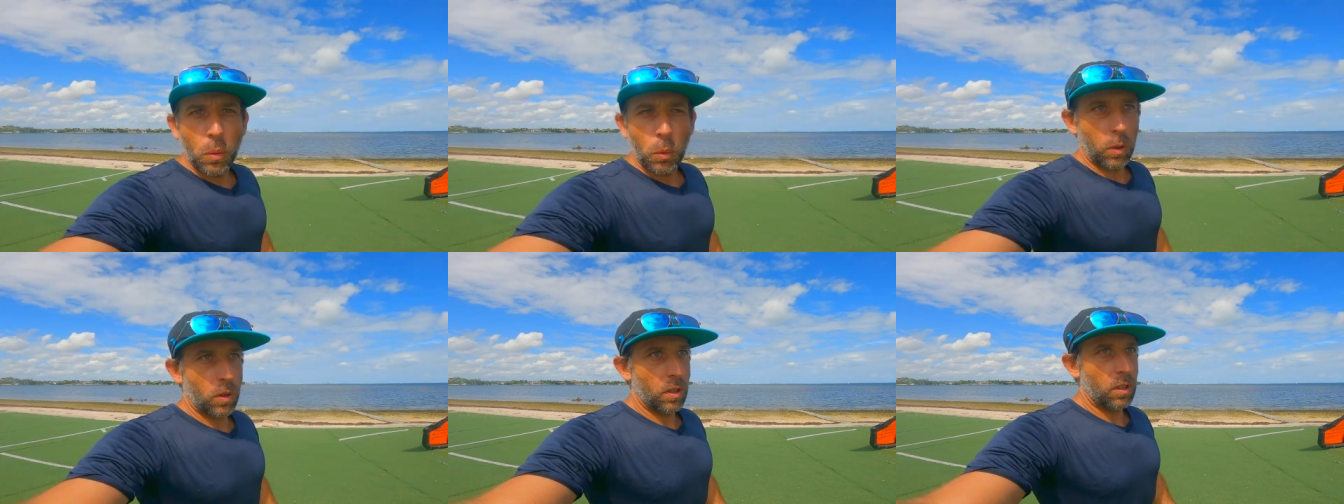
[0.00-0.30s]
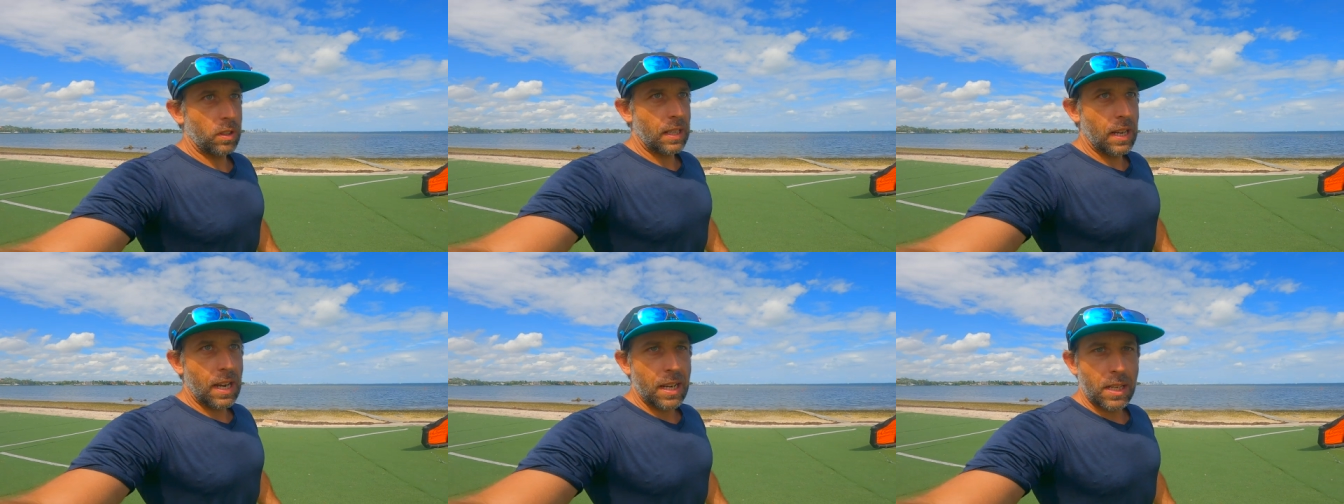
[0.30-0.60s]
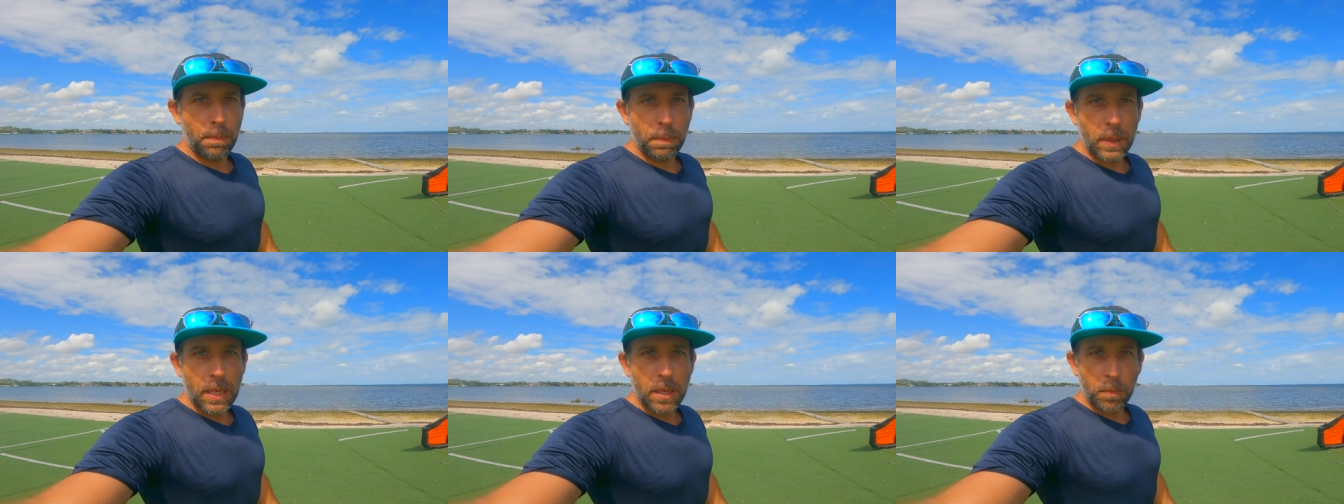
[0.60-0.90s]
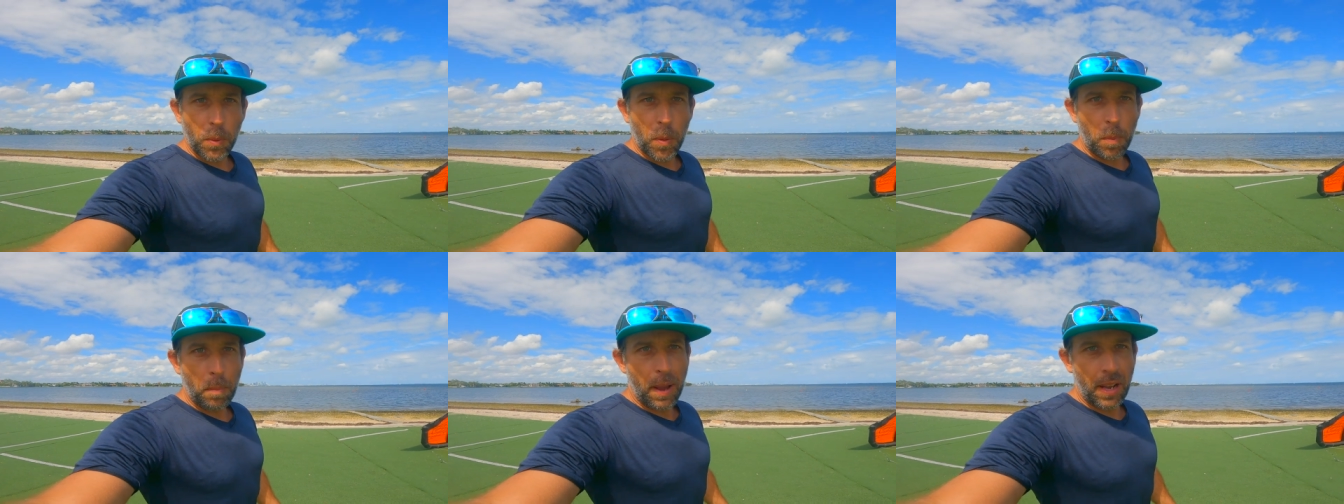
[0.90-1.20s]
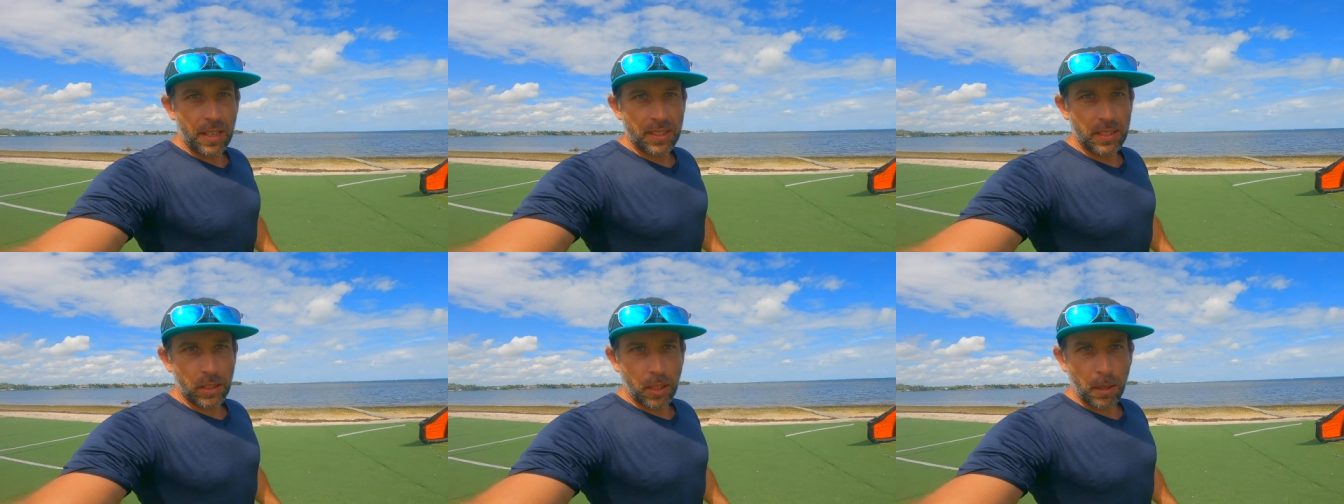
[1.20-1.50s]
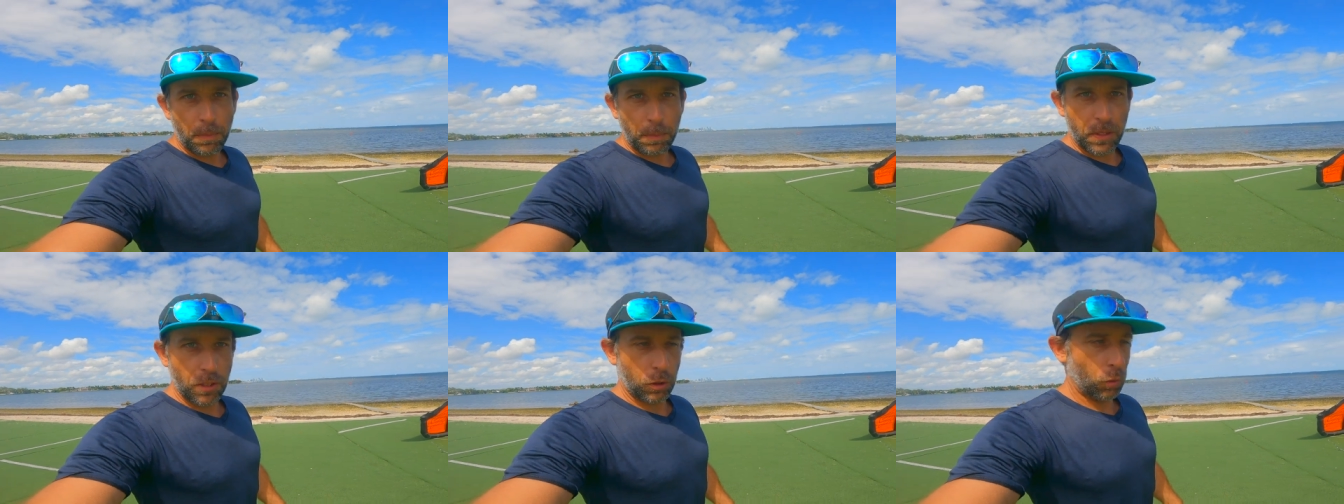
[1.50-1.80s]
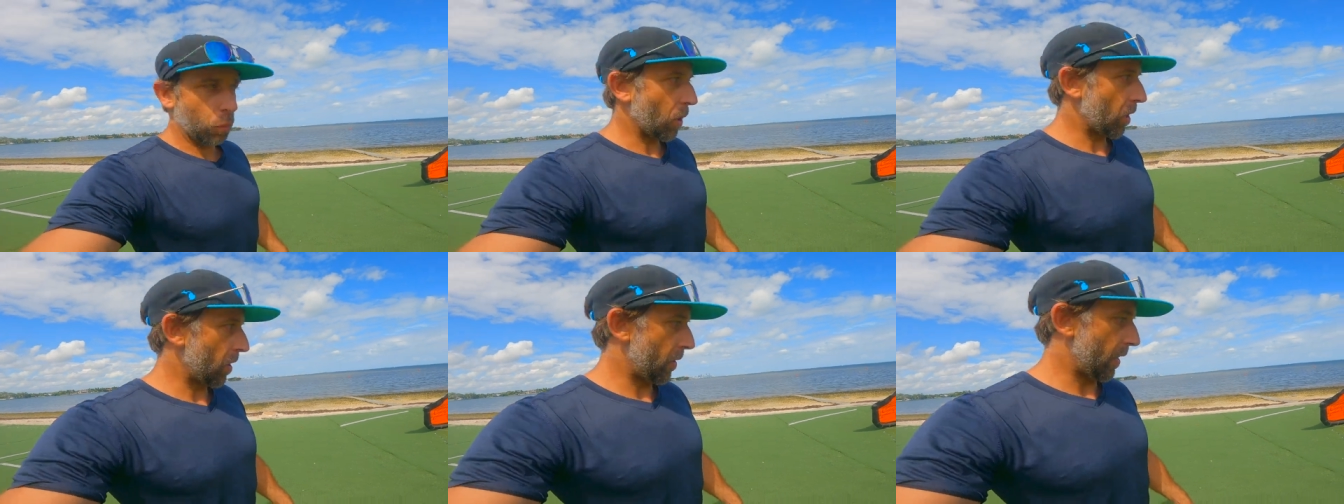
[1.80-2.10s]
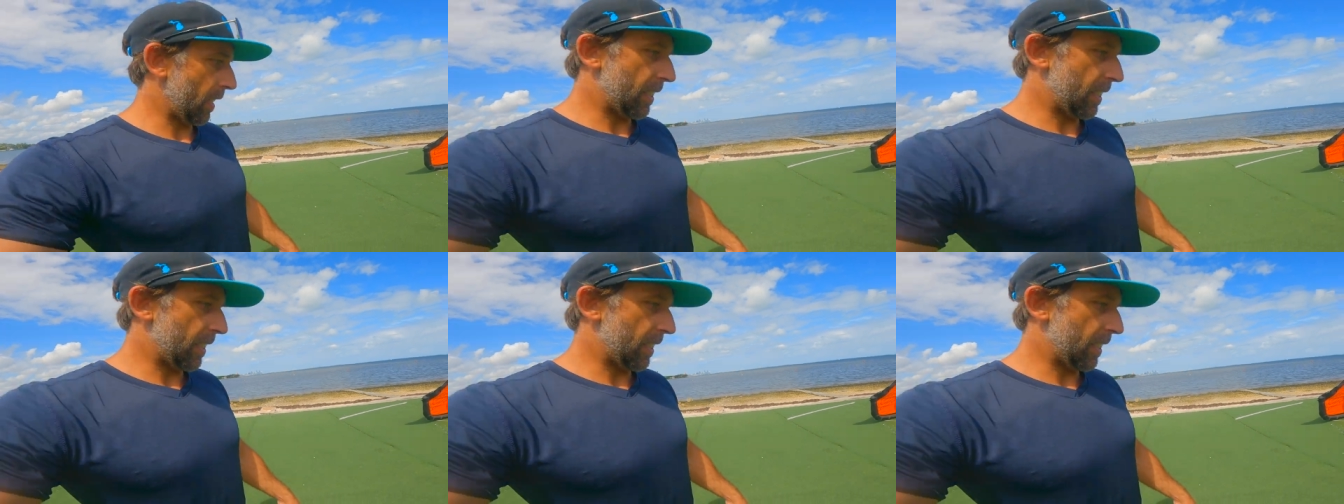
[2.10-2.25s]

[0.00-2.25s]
Where a lot of people mess up is where